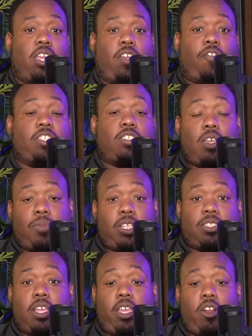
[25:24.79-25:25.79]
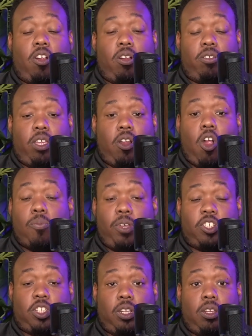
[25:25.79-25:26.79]
if it's something that's not in our
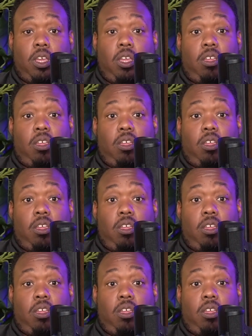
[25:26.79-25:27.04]
mission,